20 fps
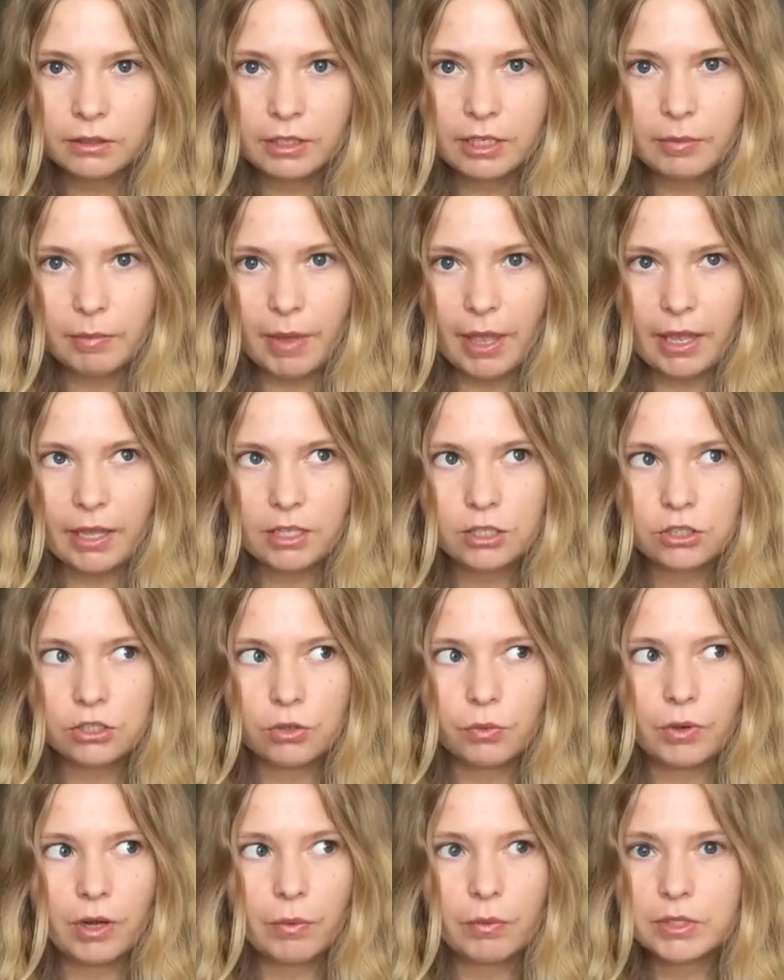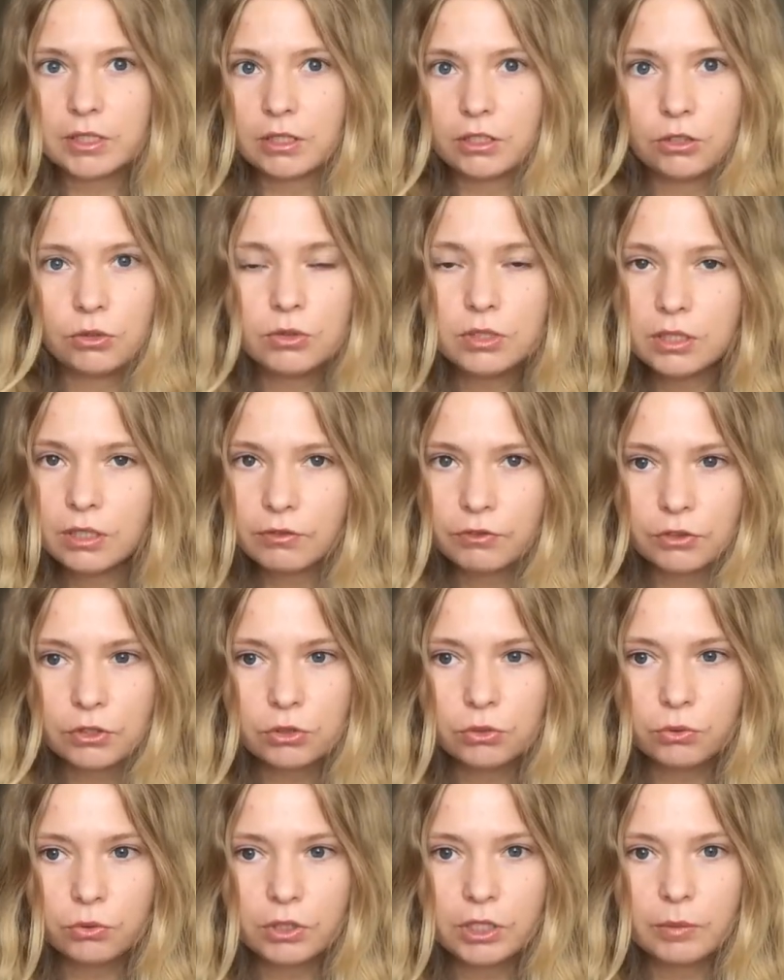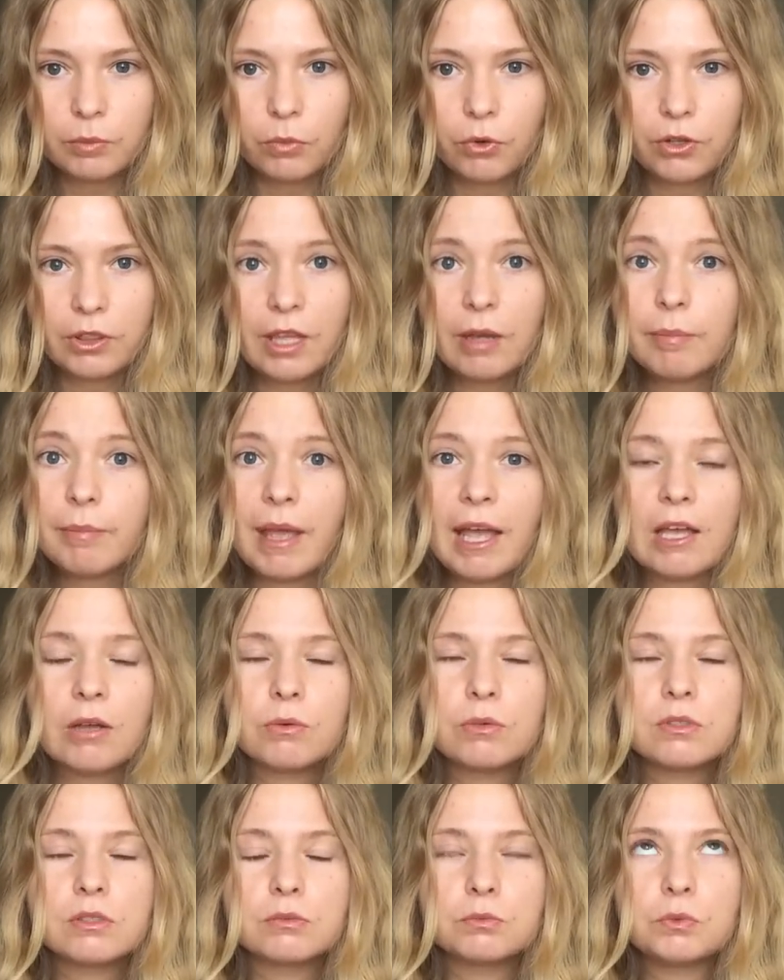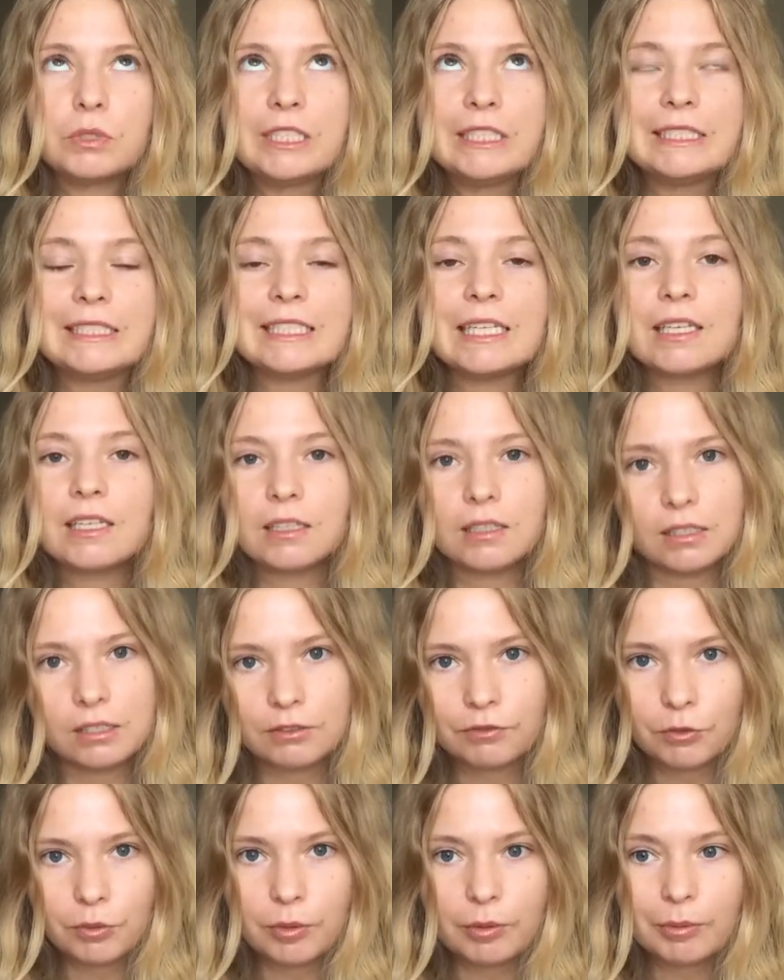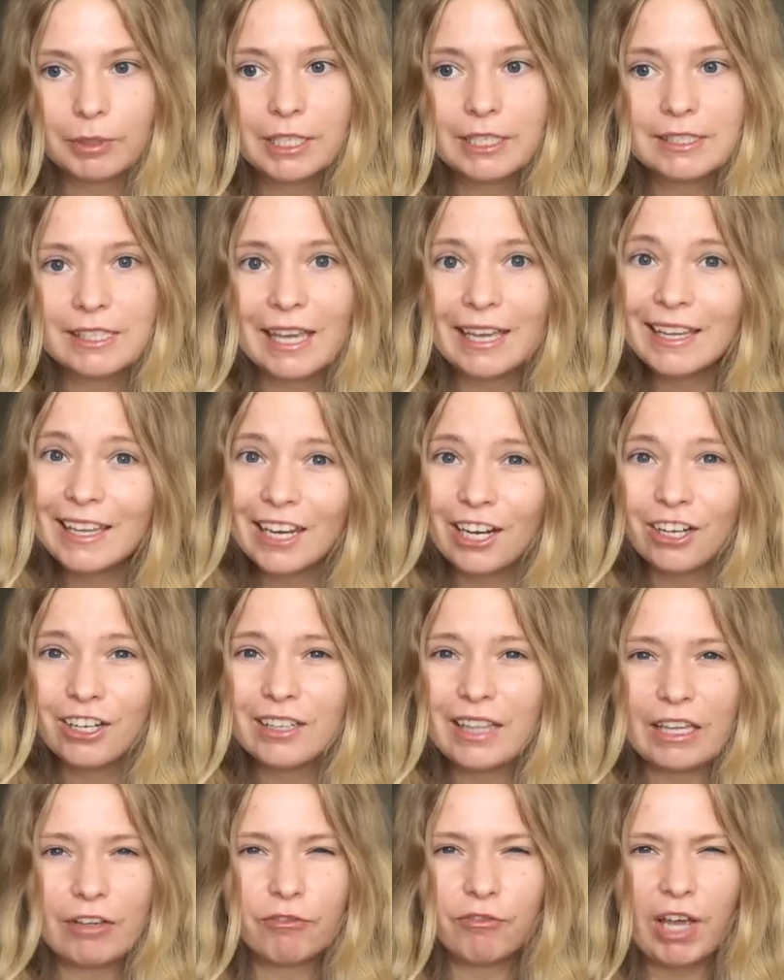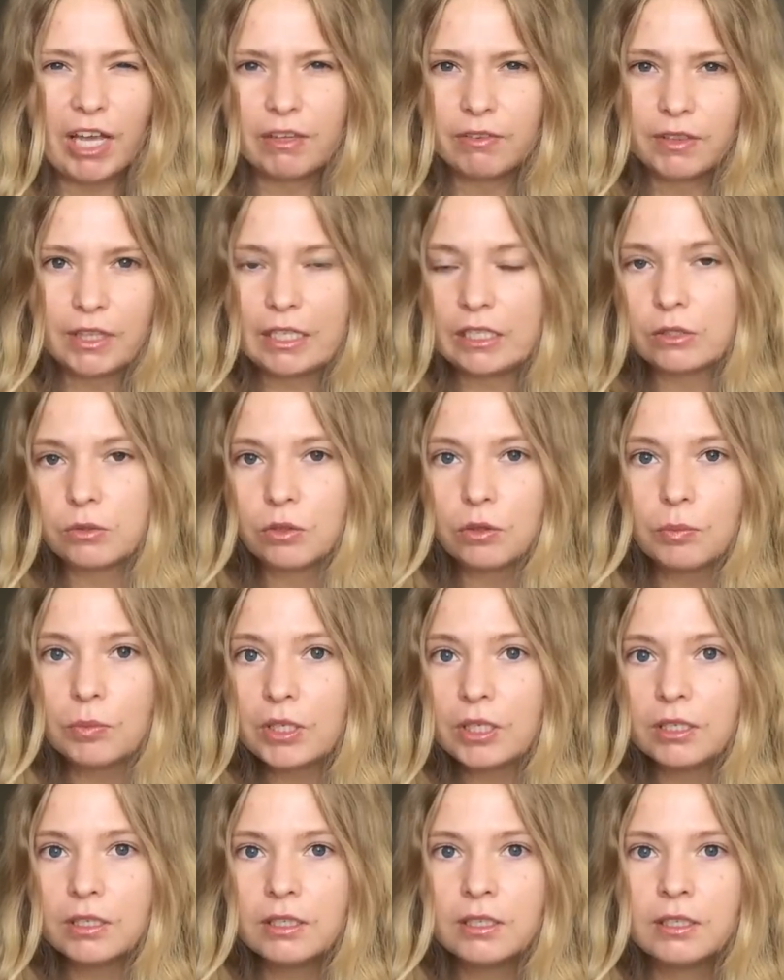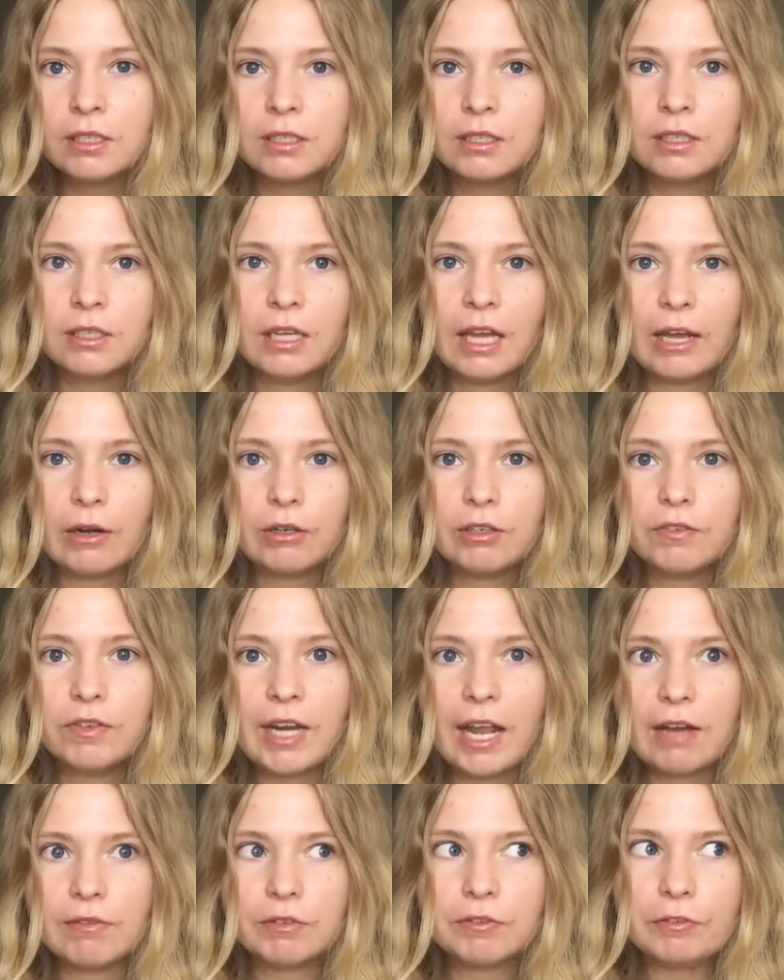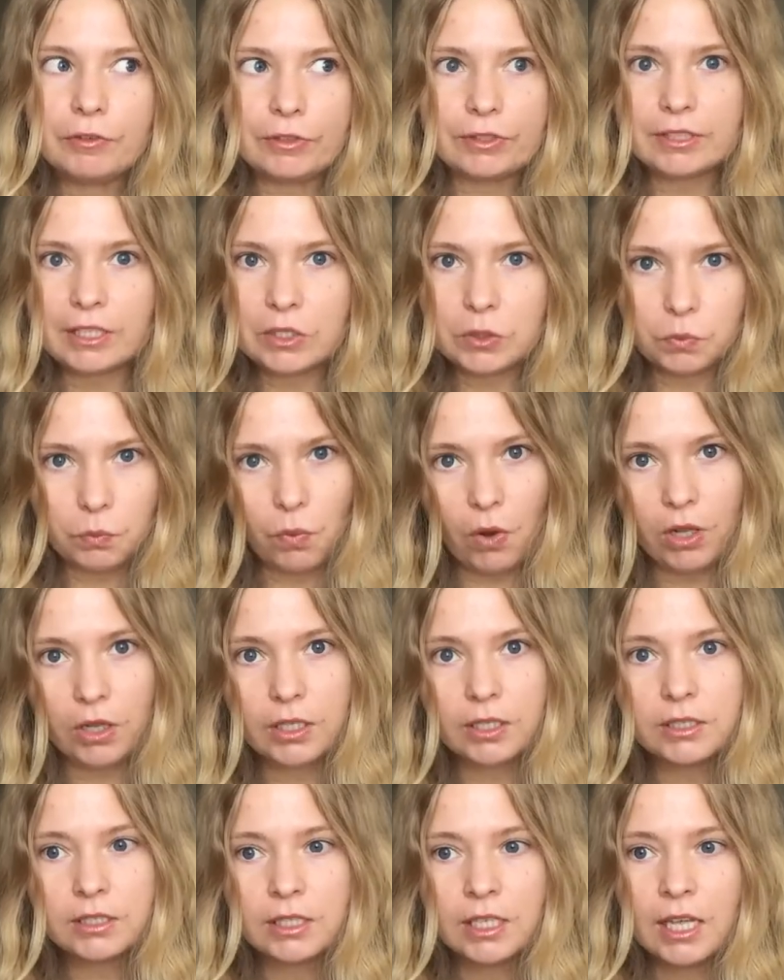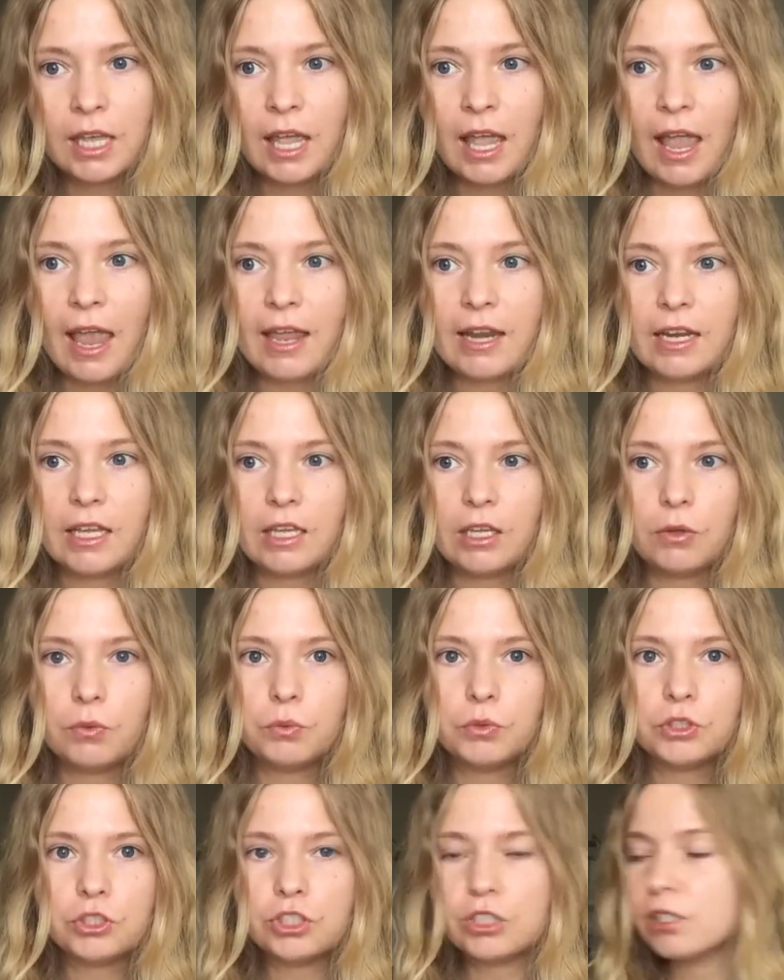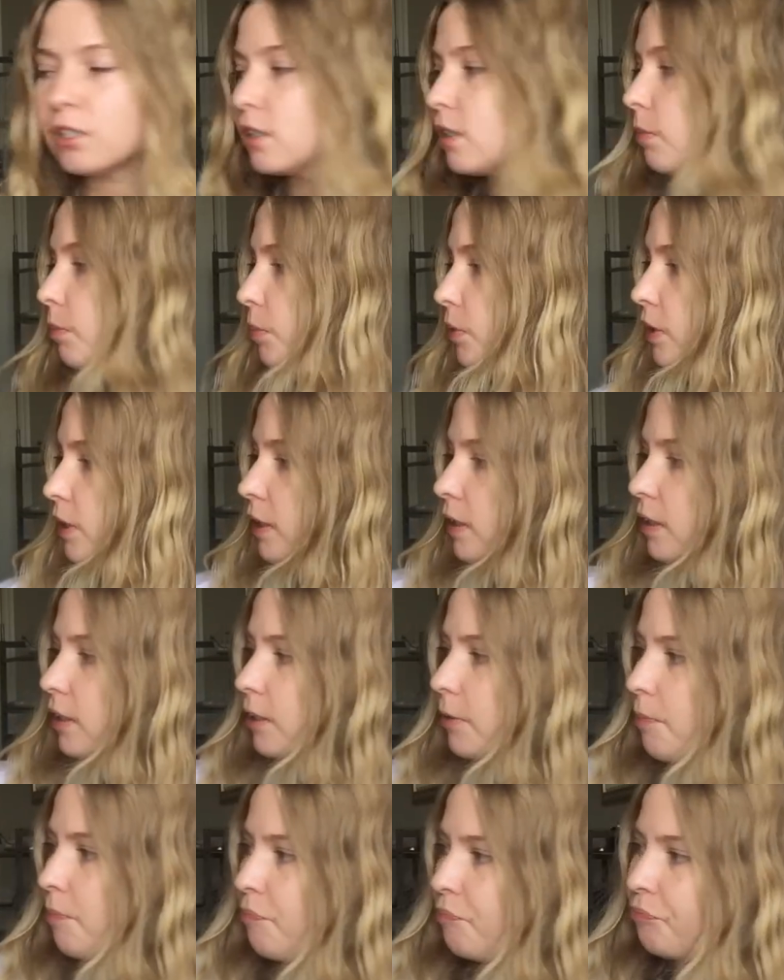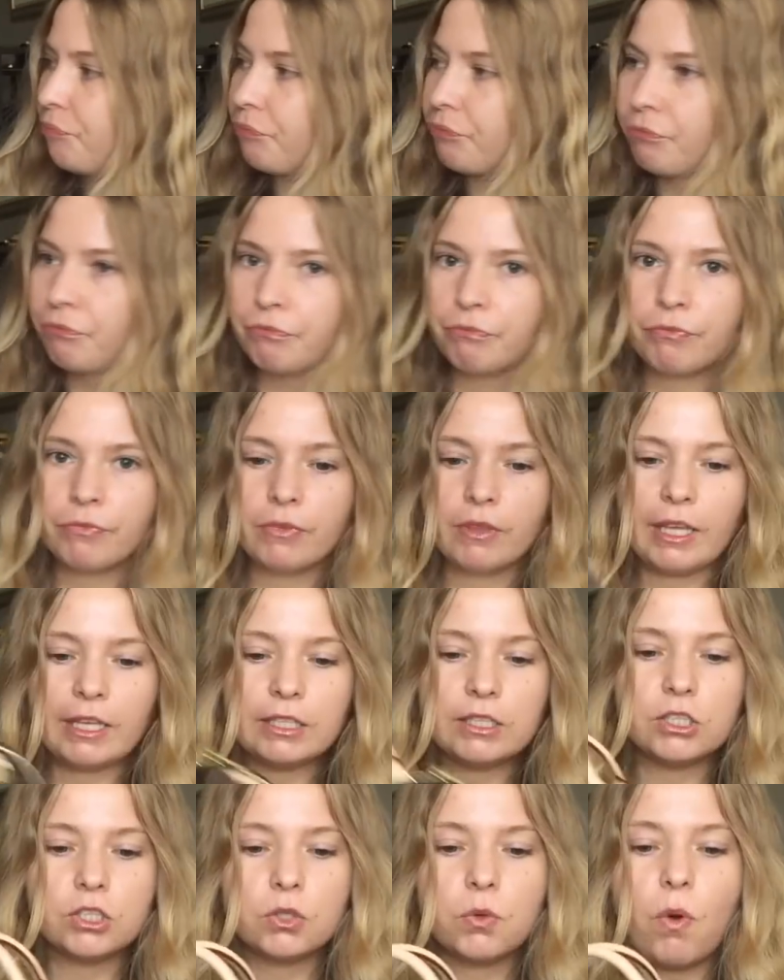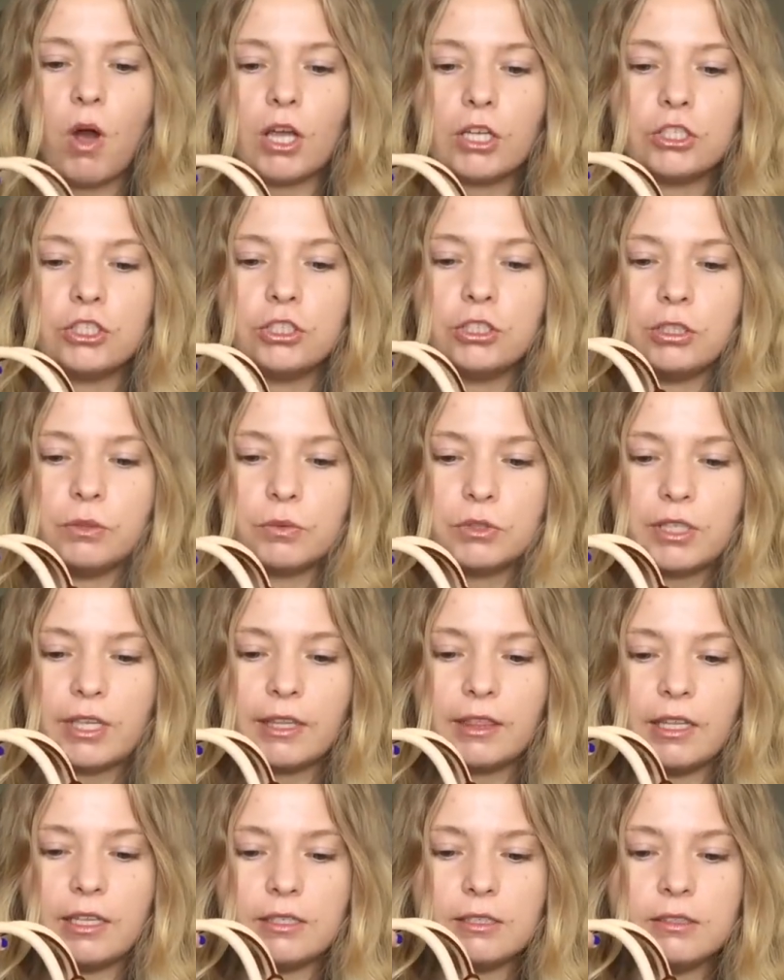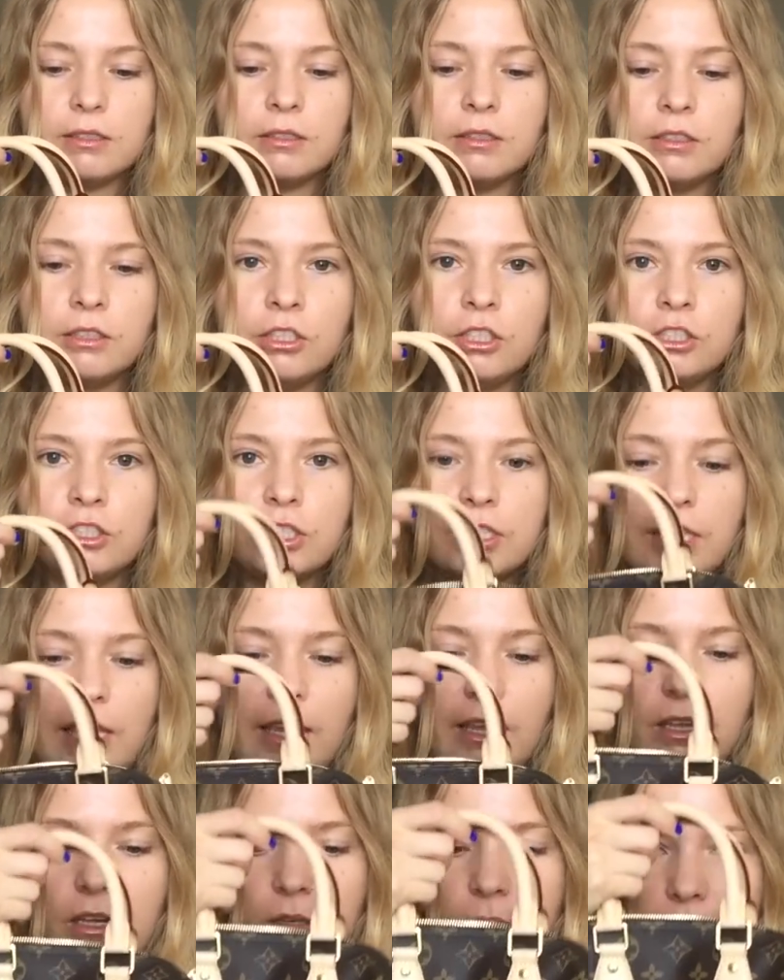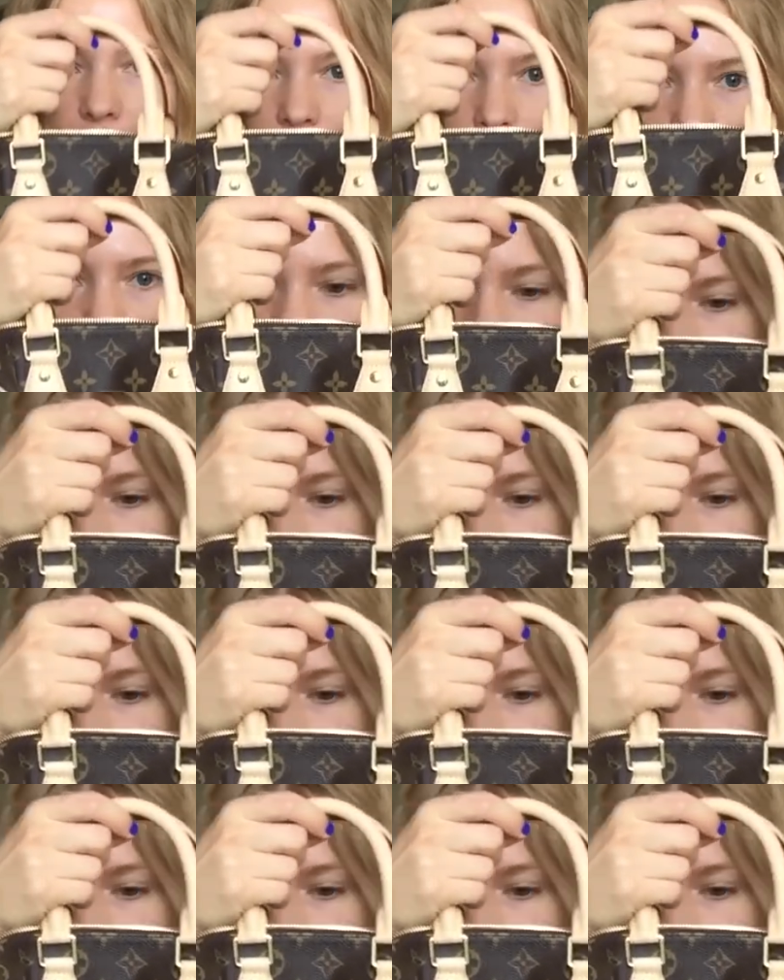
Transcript: in May, and so when I wasn't using it for school anymore, that bag was ridiculous for me because I carry like five things with me. I don't even have a full size wallet, and it was just completely like squashed. It was like this, just hanging on me.